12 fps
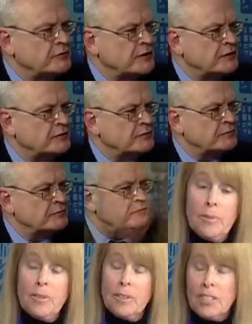What I'm doing
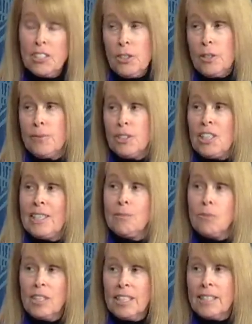with Reserve is
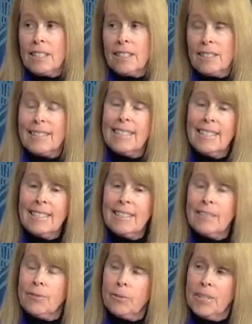I'm running, leading
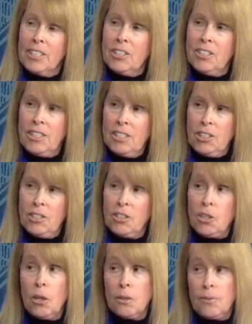the information sessions
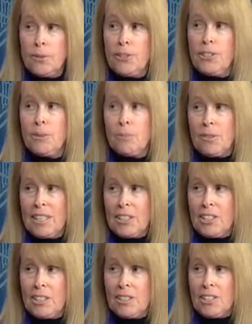called First
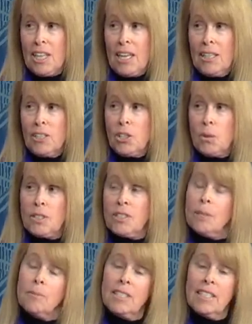Impressions. So when
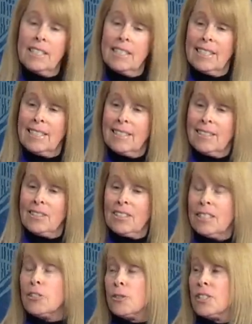somebody is
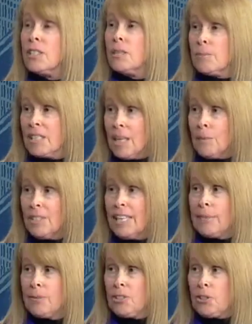interested in becoming
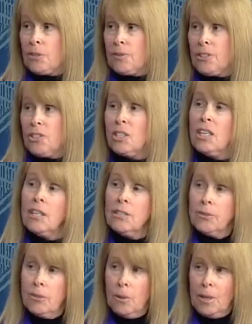a reservist,
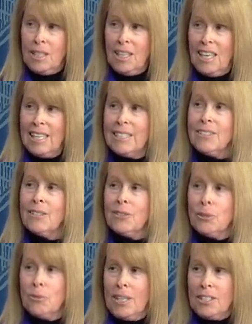you go online,
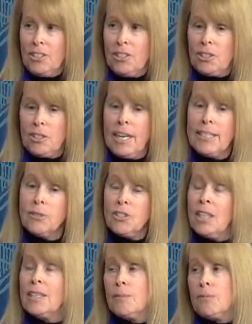you register, and you
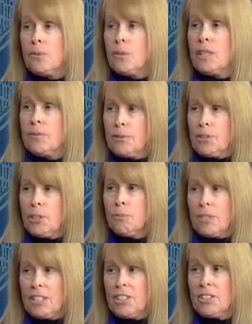sign up for a First
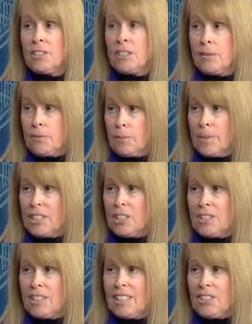Impressions
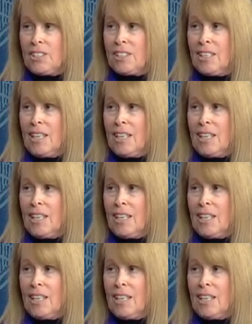information session